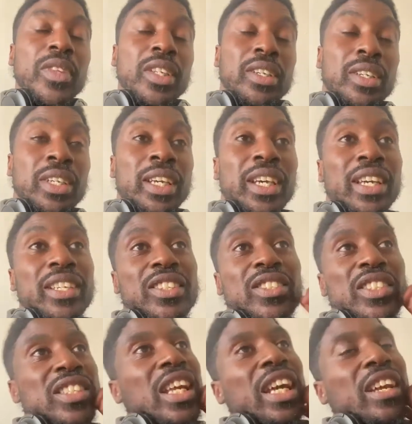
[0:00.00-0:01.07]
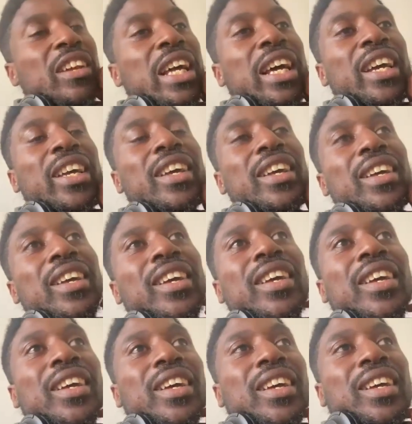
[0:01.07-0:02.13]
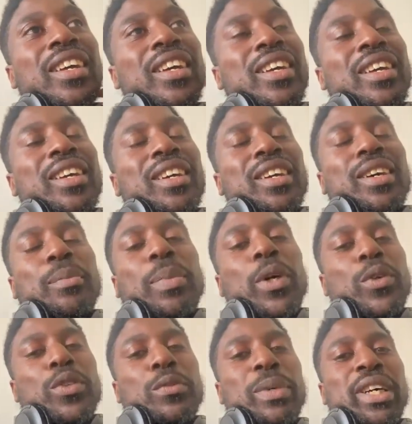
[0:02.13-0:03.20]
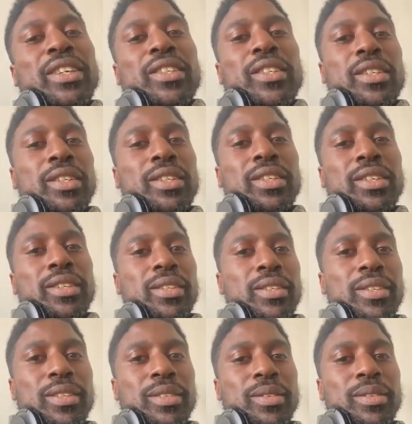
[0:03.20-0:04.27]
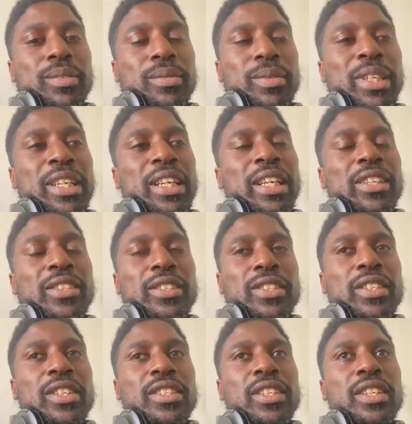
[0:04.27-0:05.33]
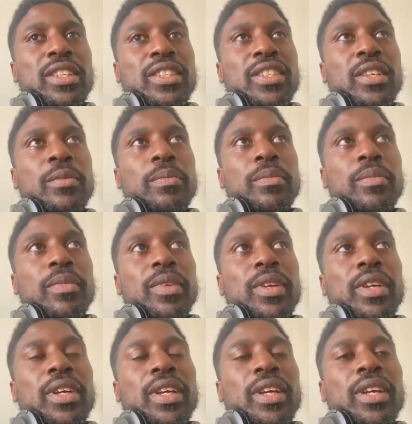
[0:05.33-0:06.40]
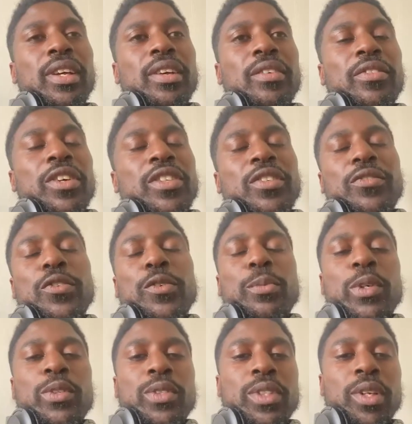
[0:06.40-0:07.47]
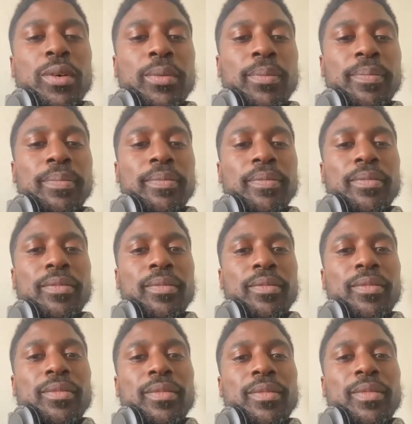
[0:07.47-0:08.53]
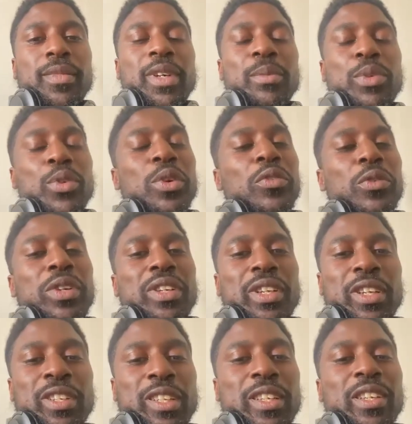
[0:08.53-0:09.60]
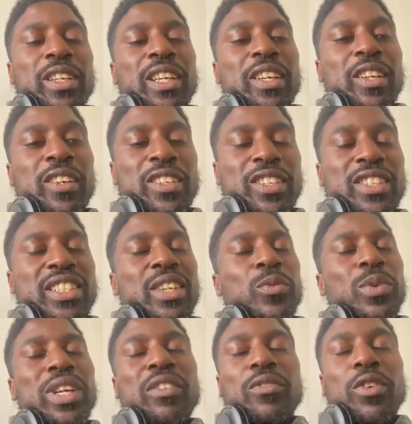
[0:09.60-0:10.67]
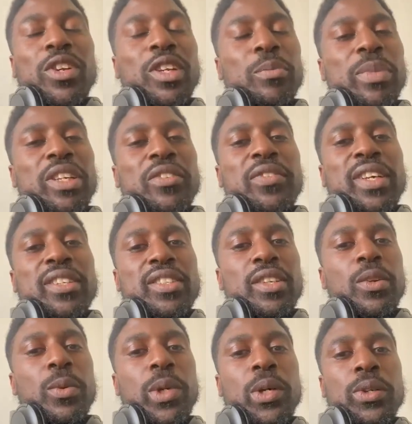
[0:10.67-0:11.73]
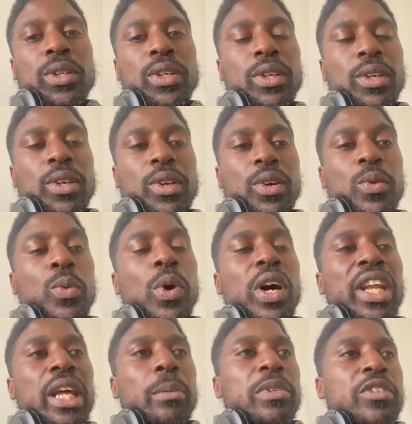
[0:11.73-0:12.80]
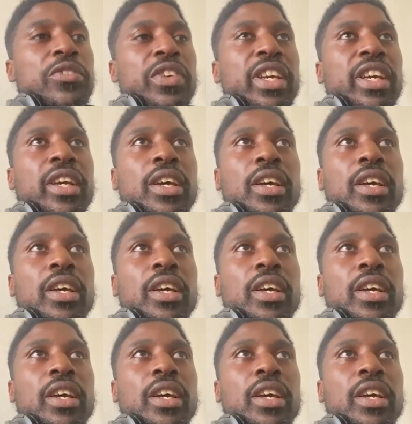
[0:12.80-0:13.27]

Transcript: Yeah, this is just kind of like a post-match analysis in a sense. First and foremost, I'm sure everyone can understand we have got the best fans in the world. What an atmosphere.